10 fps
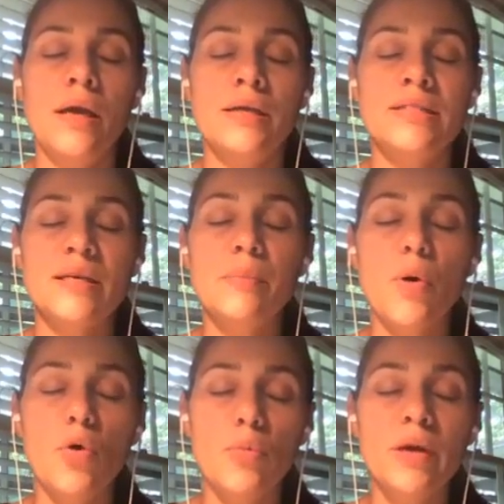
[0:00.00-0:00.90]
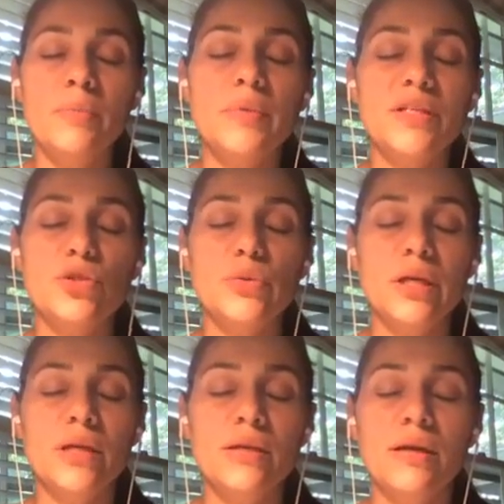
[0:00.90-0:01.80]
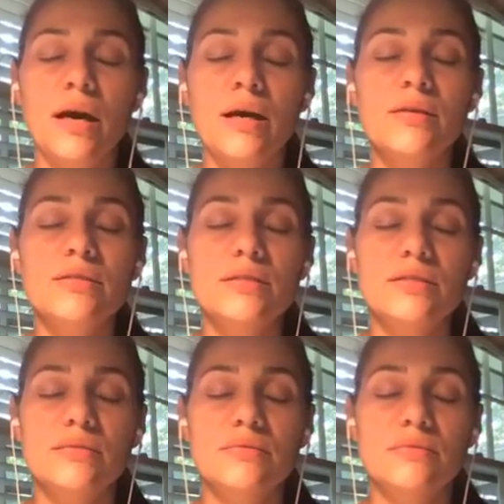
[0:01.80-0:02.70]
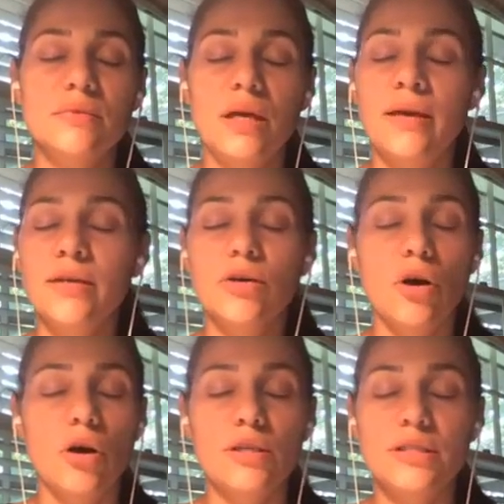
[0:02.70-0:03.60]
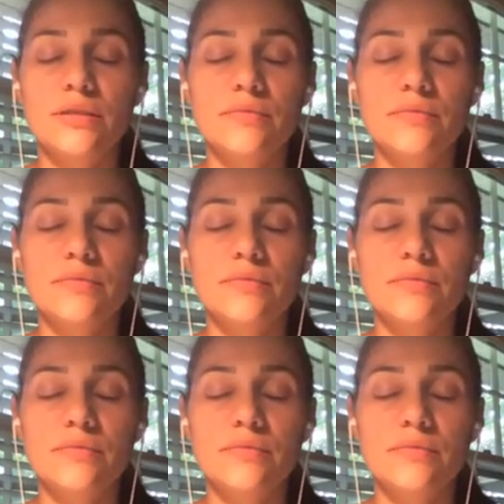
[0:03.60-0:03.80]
It's a moment between us and God.